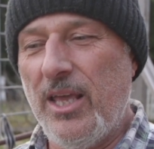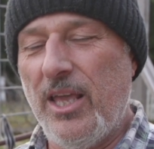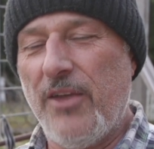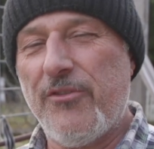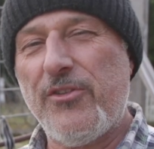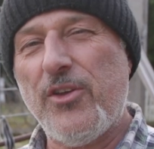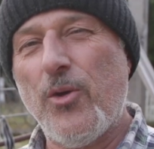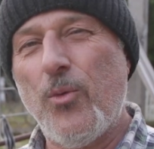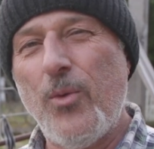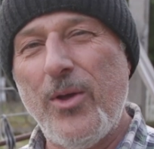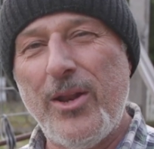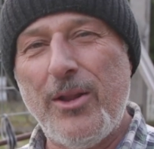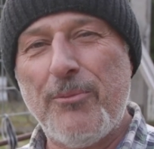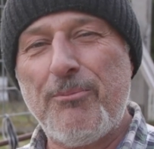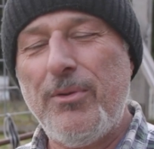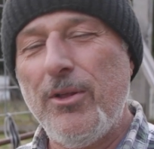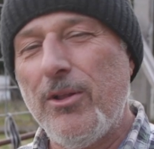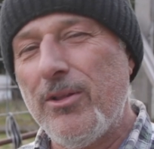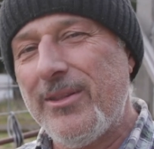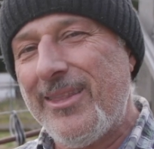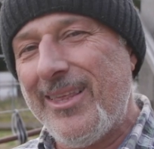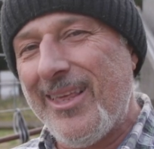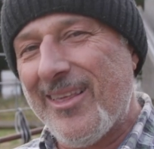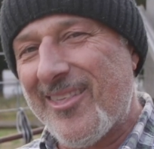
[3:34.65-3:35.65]
If you want to
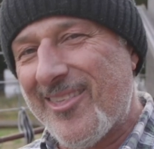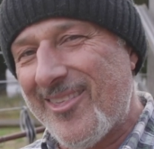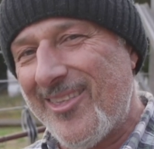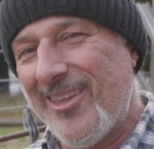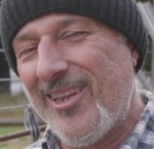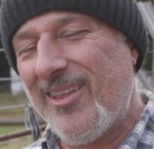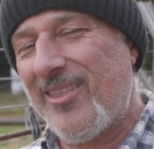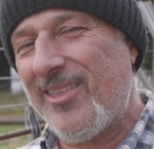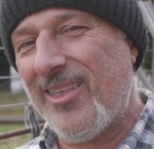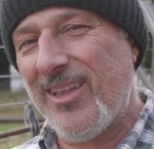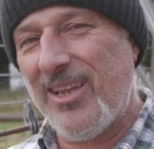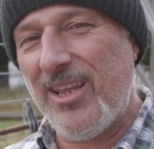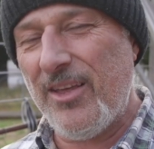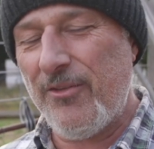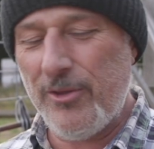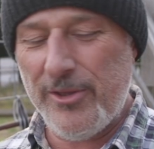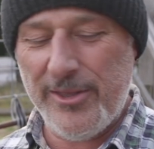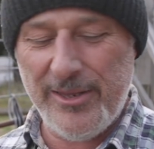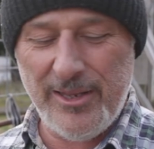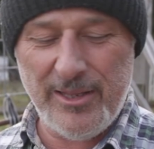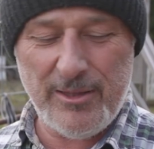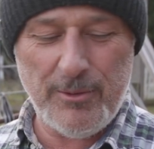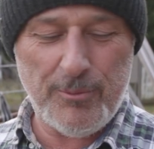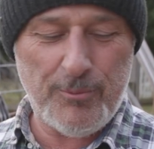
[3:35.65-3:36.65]
build the acidity level,
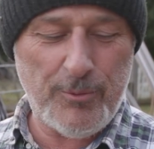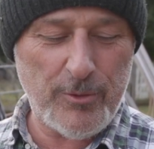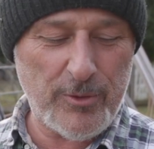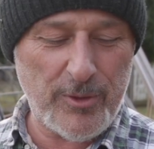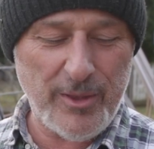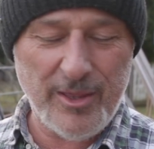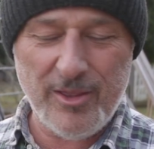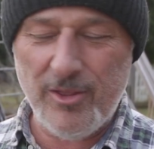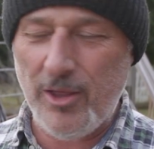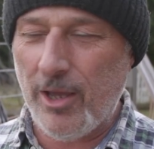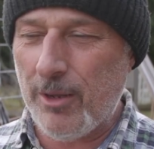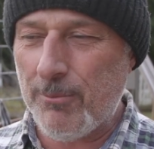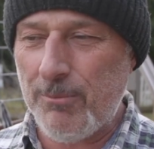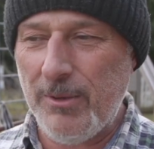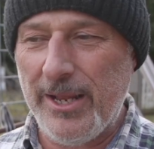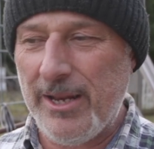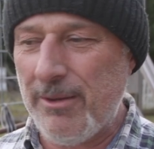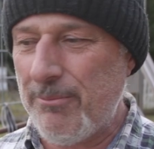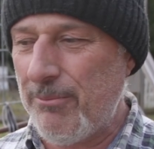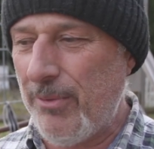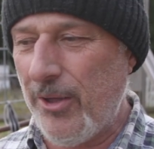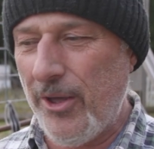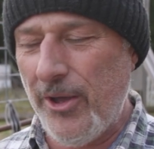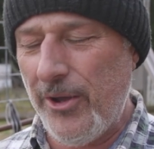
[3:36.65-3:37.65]
you need to put things like blood
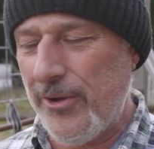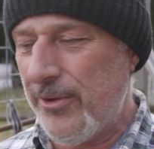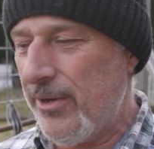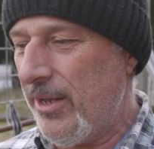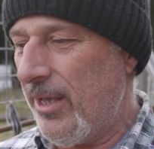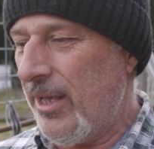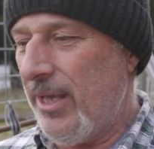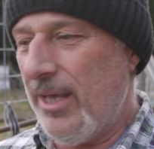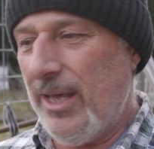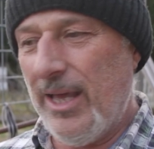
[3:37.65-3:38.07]
and bone.